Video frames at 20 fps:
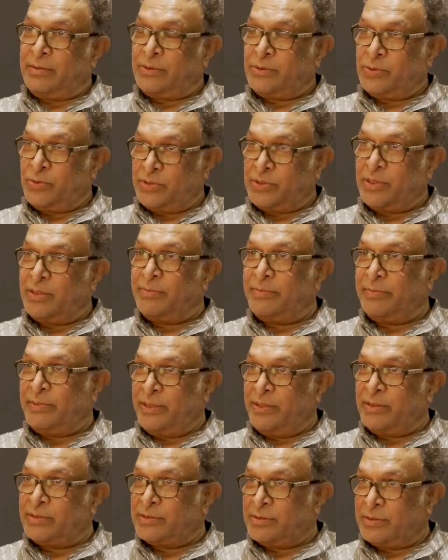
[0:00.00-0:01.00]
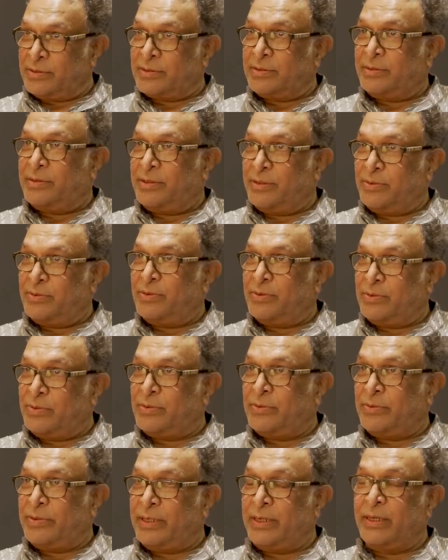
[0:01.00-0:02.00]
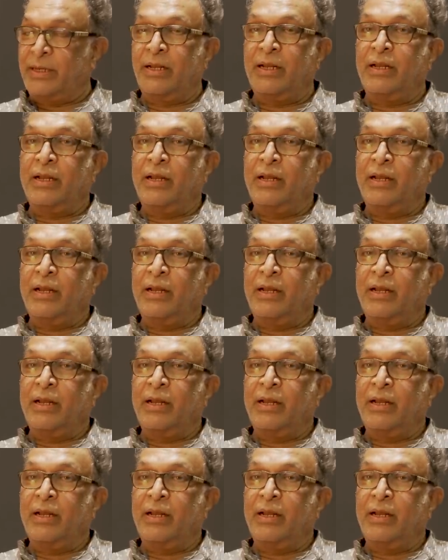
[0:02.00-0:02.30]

social media are growing.